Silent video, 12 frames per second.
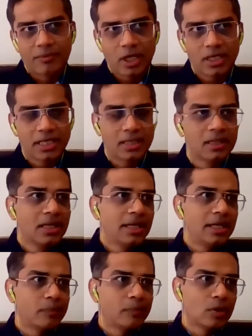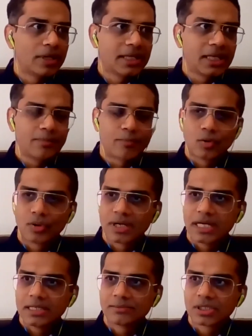brought in employee care
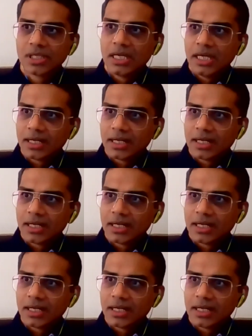programs,